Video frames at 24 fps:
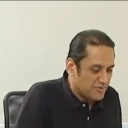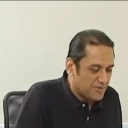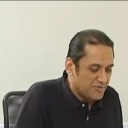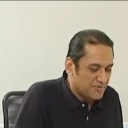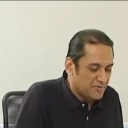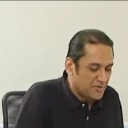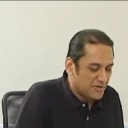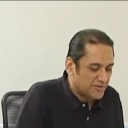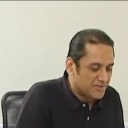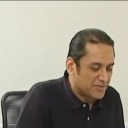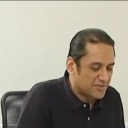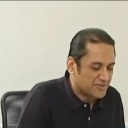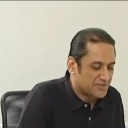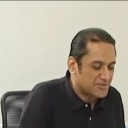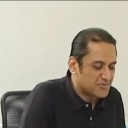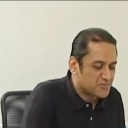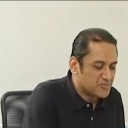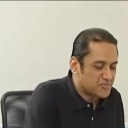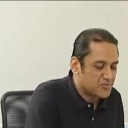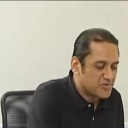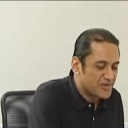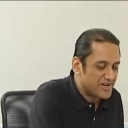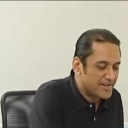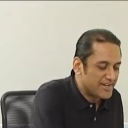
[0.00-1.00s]
We've got this
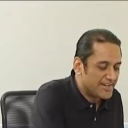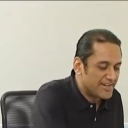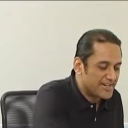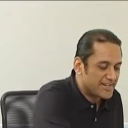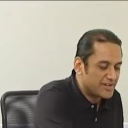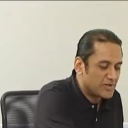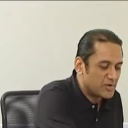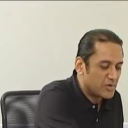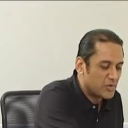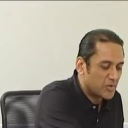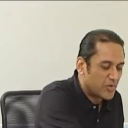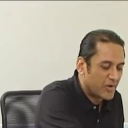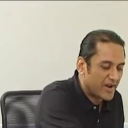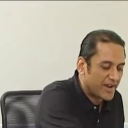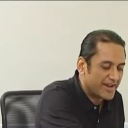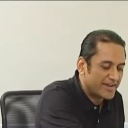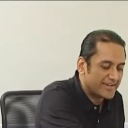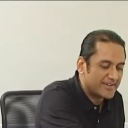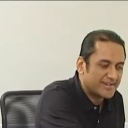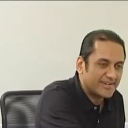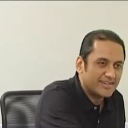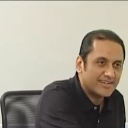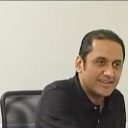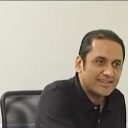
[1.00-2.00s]
really
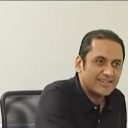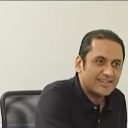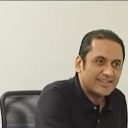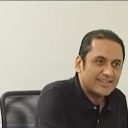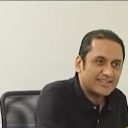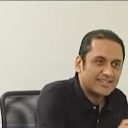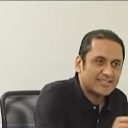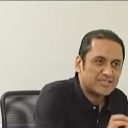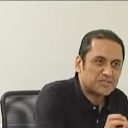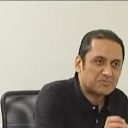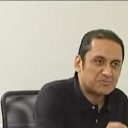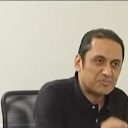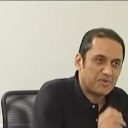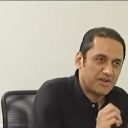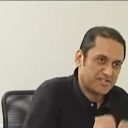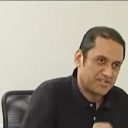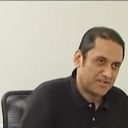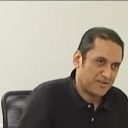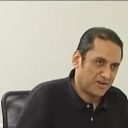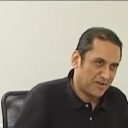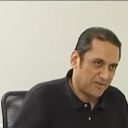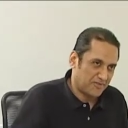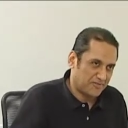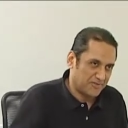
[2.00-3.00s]
great
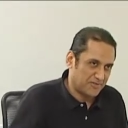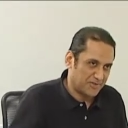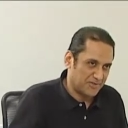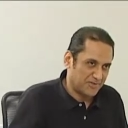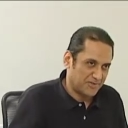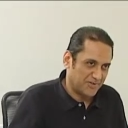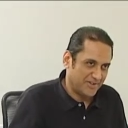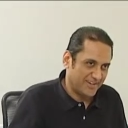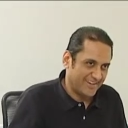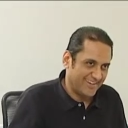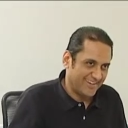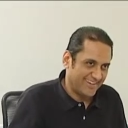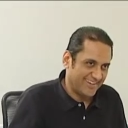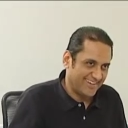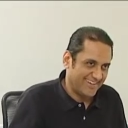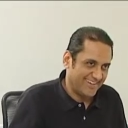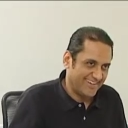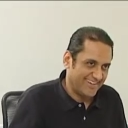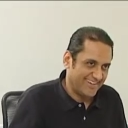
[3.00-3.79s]
special offer going.